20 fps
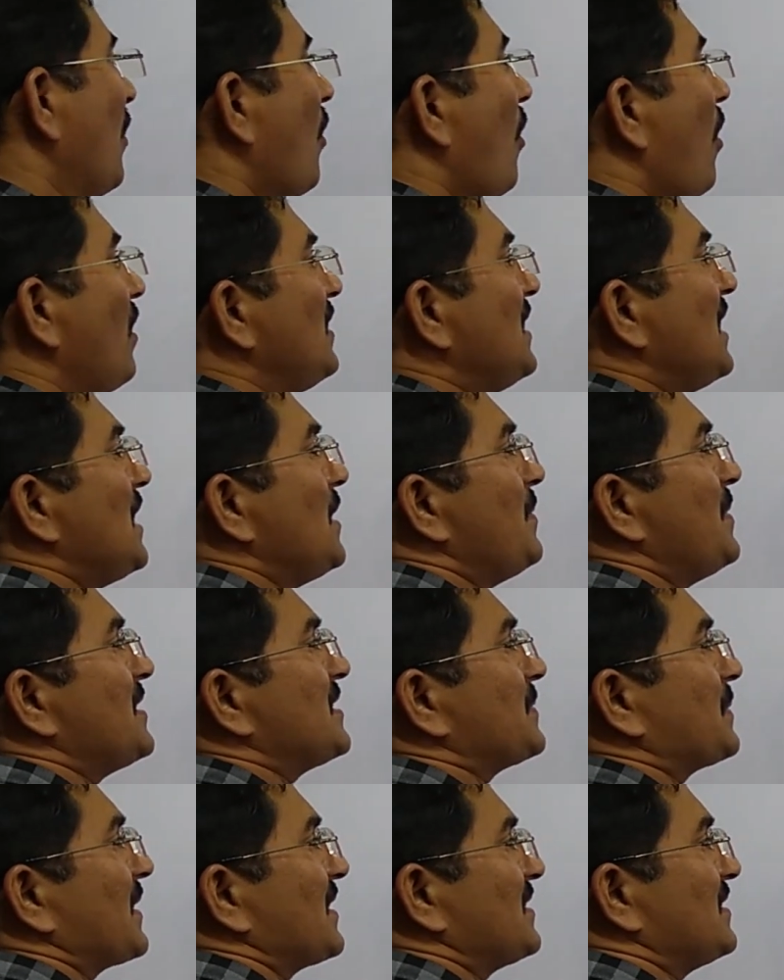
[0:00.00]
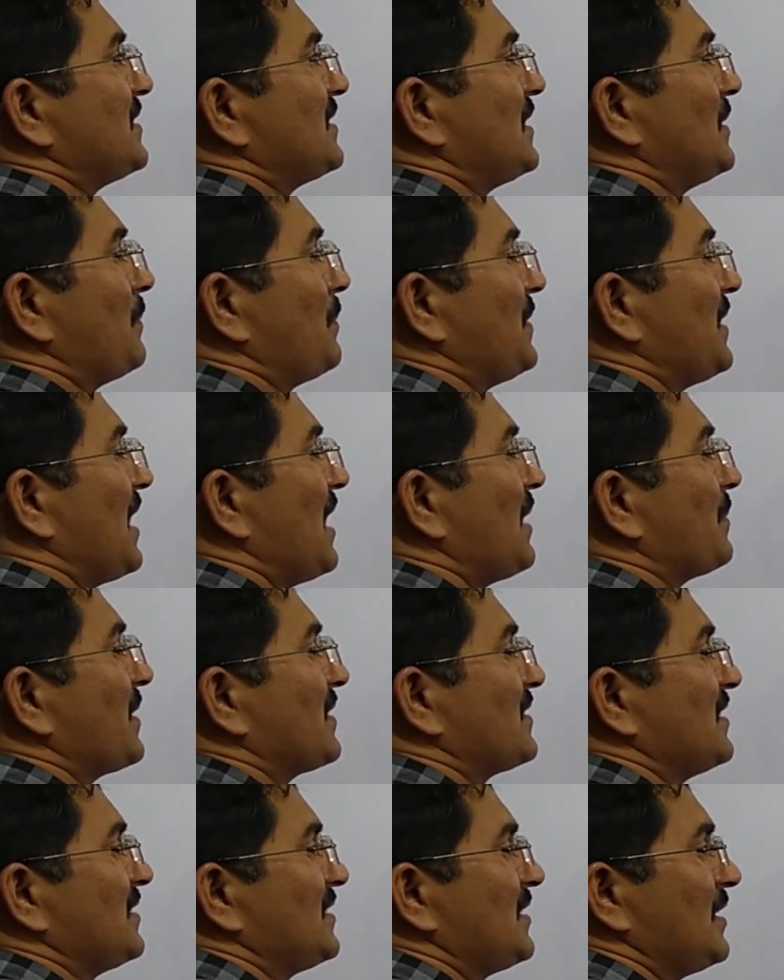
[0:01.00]
All the elements present in P are
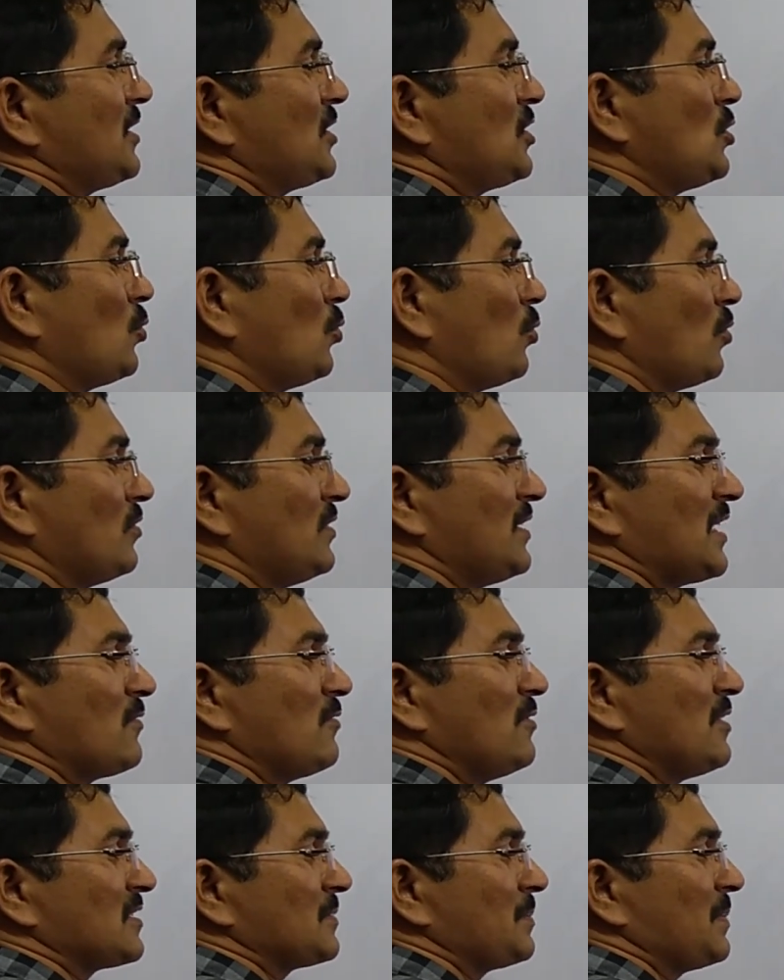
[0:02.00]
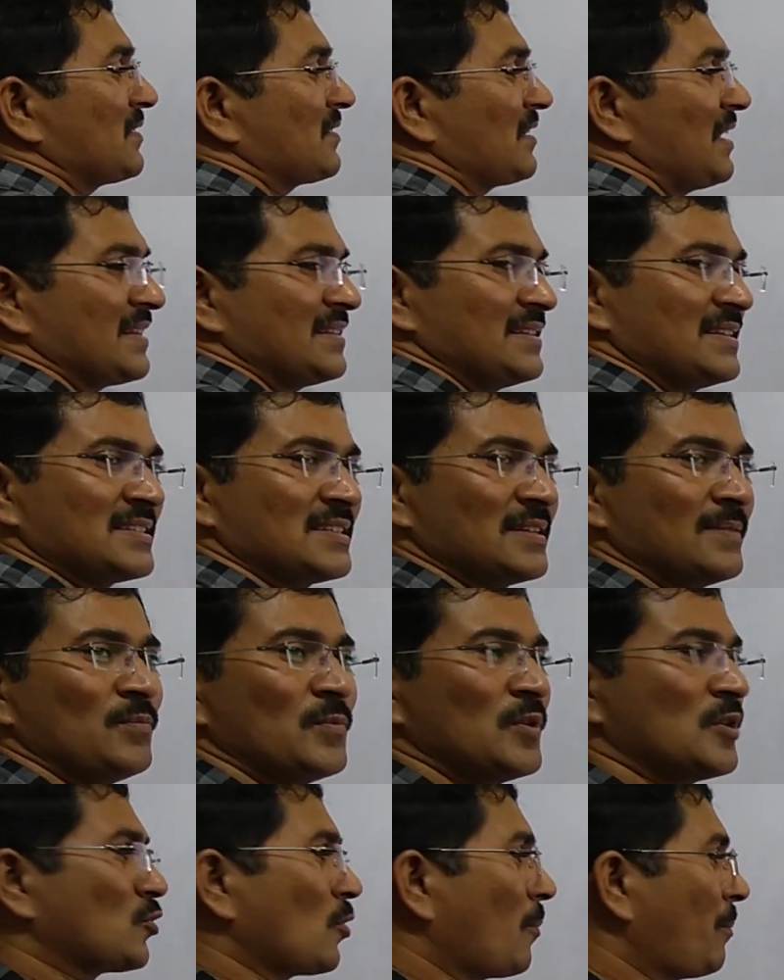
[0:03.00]
present in Q. That we express like this.
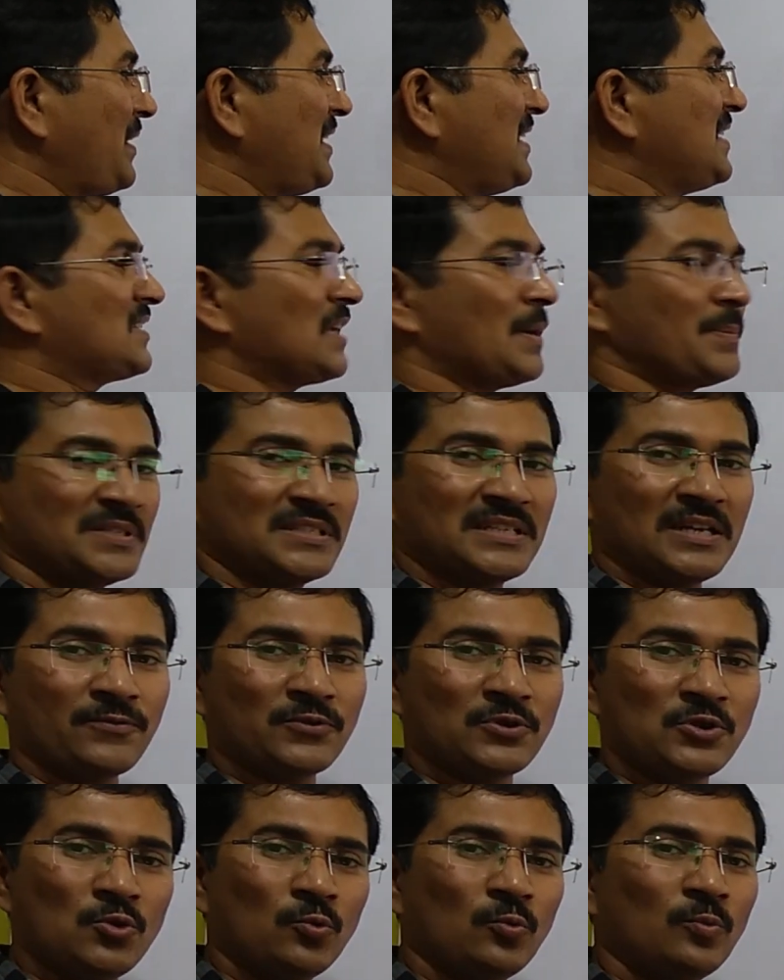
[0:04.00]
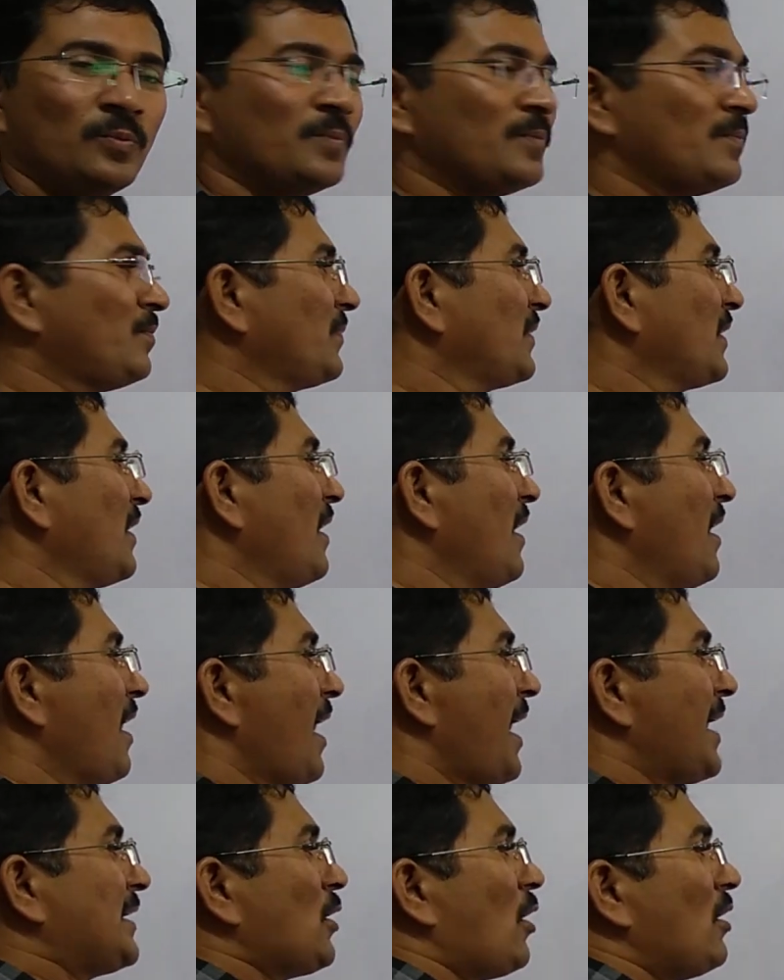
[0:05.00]
So P is subset of Q.
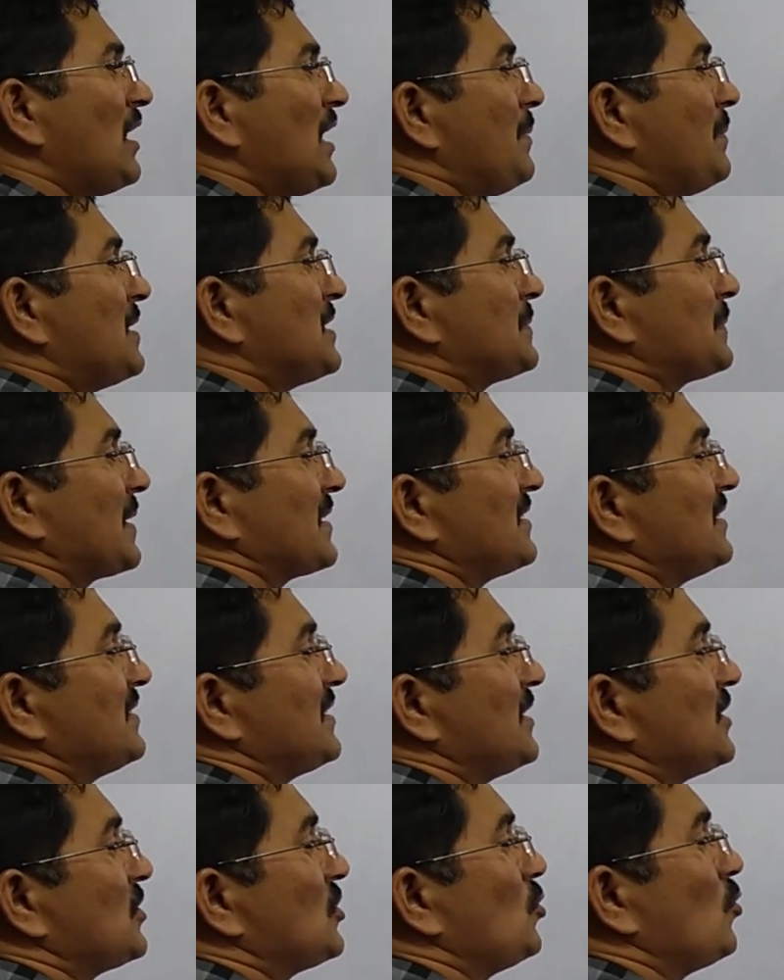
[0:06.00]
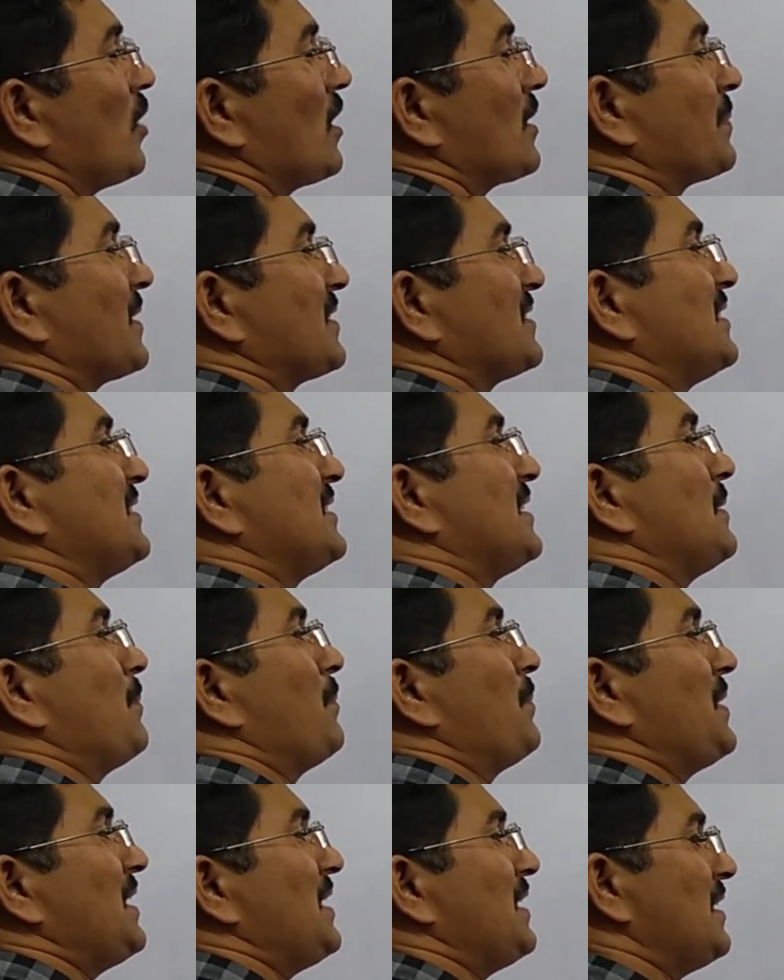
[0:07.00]
And all elements present in Q are present
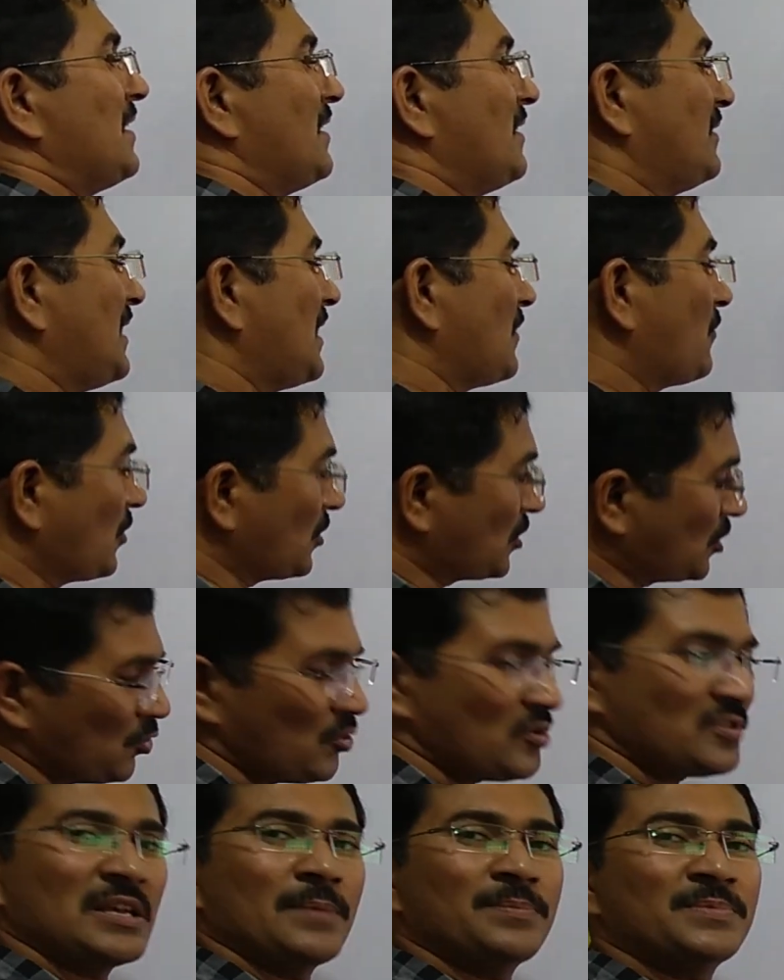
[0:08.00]
in P. Therefore Q is